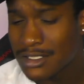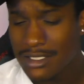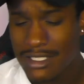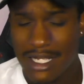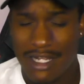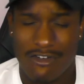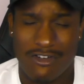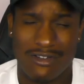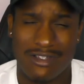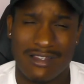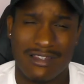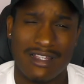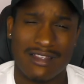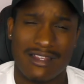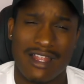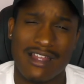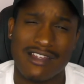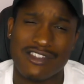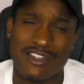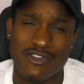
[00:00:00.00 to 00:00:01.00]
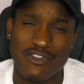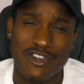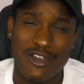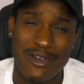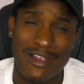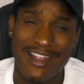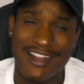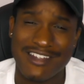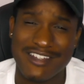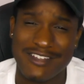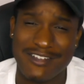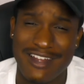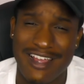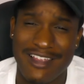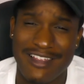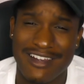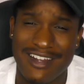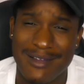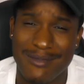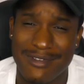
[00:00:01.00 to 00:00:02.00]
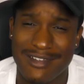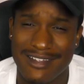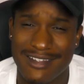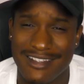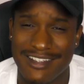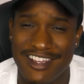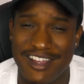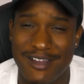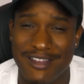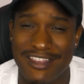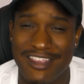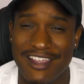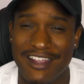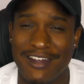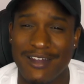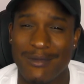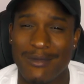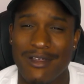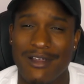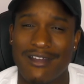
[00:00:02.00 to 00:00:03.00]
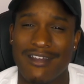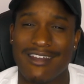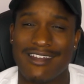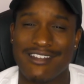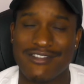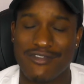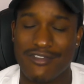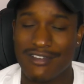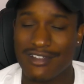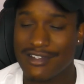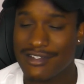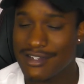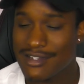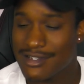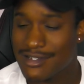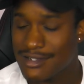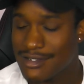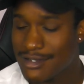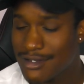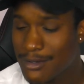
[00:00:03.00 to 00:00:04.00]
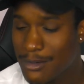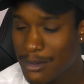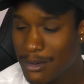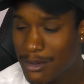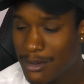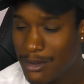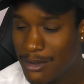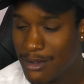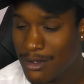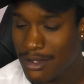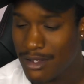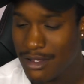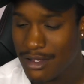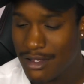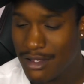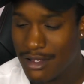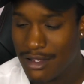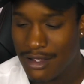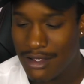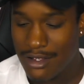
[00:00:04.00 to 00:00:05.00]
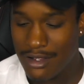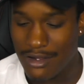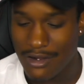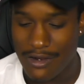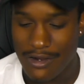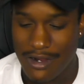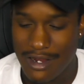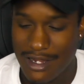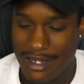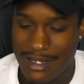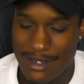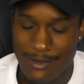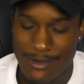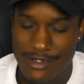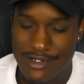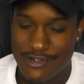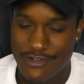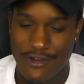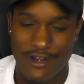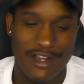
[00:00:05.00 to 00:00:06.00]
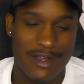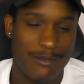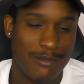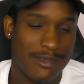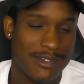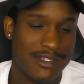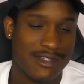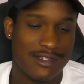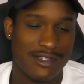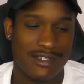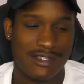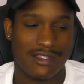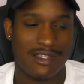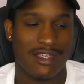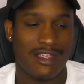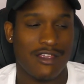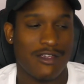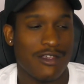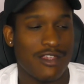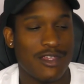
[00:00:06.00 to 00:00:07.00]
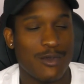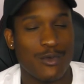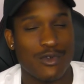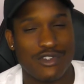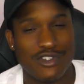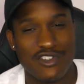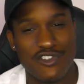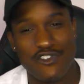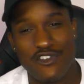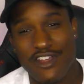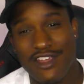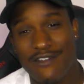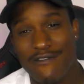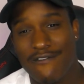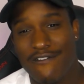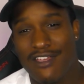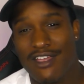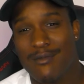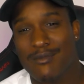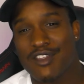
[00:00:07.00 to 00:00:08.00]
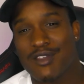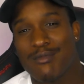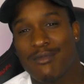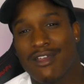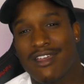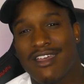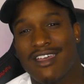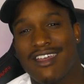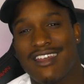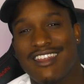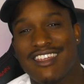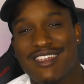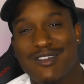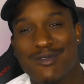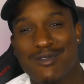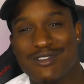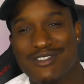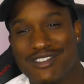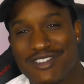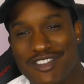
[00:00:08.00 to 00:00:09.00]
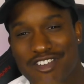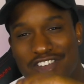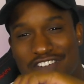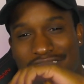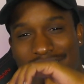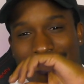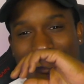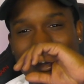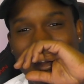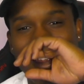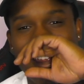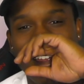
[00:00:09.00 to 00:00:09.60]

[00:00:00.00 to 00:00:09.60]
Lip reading: I really think that's the real answer now that I'm thinking about it. It's really just to, all right, he was great at business there. He was a great family man. He was a great,